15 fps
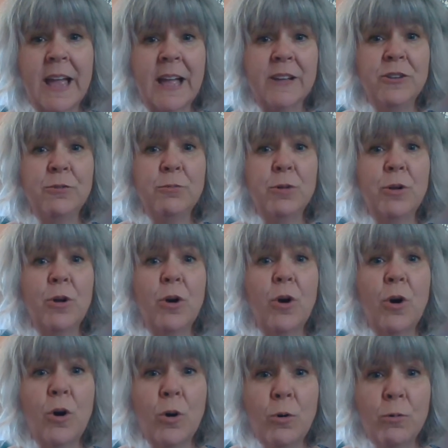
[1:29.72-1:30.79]
and you will
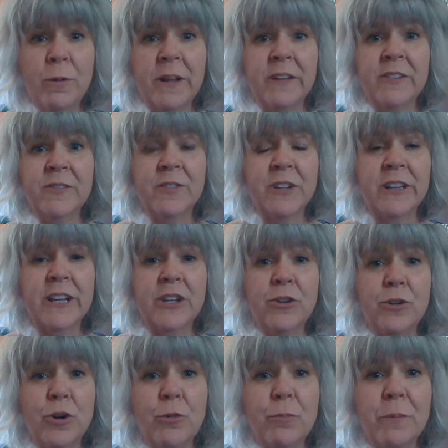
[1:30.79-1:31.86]
always feel like
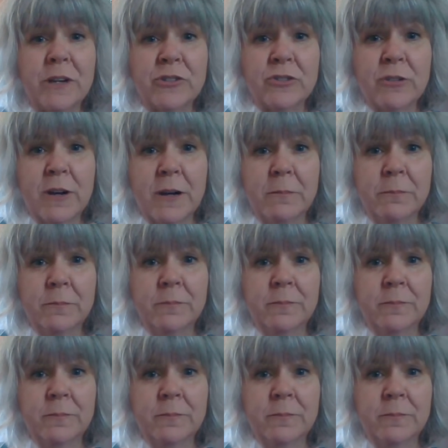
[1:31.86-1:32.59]
you don't measure up.